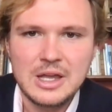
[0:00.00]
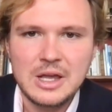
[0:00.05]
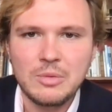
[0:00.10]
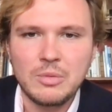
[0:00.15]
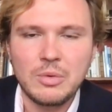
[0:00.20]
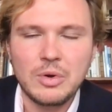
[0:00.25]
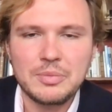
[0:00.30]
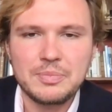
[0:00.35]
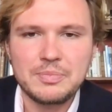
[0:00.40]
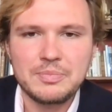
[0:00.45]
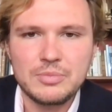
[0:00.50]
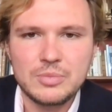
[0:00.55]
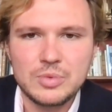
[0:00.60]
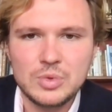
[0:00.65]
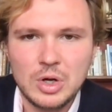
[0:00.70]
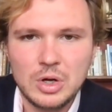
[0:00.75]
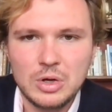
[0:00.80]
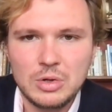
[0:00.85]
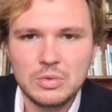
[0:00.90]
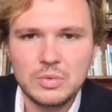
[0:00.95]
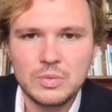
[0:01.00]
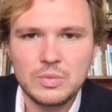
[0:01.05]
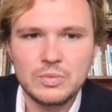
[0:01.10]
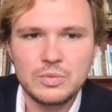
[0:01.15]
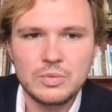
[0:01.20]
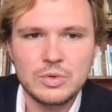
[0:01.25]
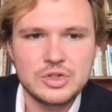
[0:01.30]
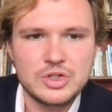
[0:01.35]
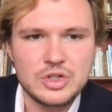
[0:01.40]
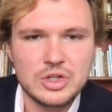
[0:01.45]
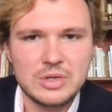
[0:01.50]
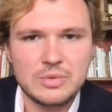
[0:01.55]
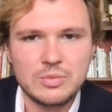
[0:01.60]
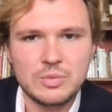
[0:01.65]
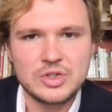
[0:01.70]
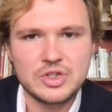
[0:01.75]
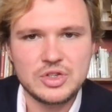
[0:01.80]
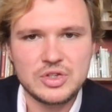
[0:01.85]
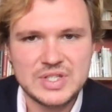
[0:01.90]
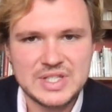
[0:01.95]
what role would you
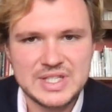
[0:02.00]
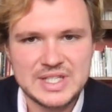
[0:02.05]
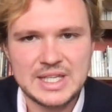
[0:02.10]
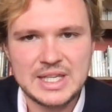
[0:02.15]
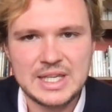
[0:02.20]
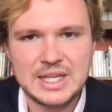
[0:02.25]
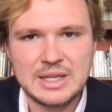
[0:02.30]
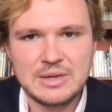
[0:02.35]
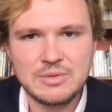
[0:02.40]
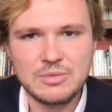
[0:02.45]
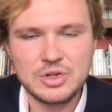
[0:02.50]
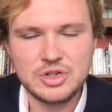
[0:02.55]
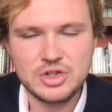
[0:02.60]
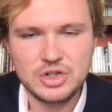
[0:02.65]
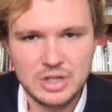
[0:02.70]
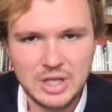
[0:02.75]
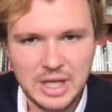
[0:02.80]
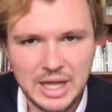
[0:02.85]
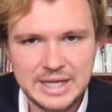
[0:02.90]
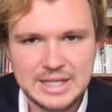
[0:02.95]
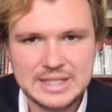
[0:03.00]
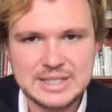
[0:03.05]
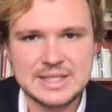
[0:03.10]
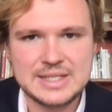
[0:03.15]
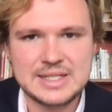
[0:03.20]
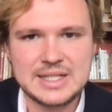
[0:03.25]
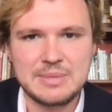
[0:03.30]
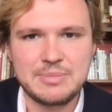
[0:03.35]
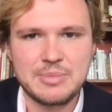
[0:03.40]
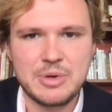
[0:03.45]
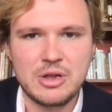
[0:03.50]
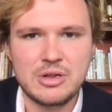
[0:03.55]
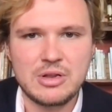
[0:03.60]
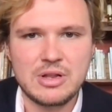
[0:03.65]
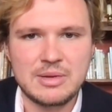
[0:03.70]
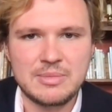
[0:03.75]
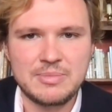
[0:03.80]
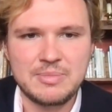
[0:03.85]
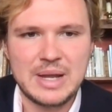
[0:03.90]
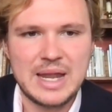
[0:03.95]
like to see
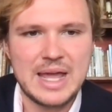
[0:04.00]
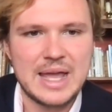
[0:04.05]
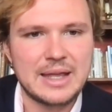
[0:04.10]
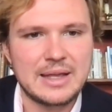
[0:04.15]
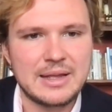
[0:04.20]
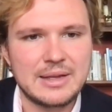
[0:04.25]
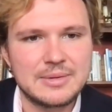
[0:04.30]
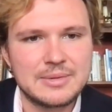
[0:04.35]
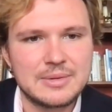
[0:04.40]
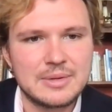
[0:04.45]
Poland play?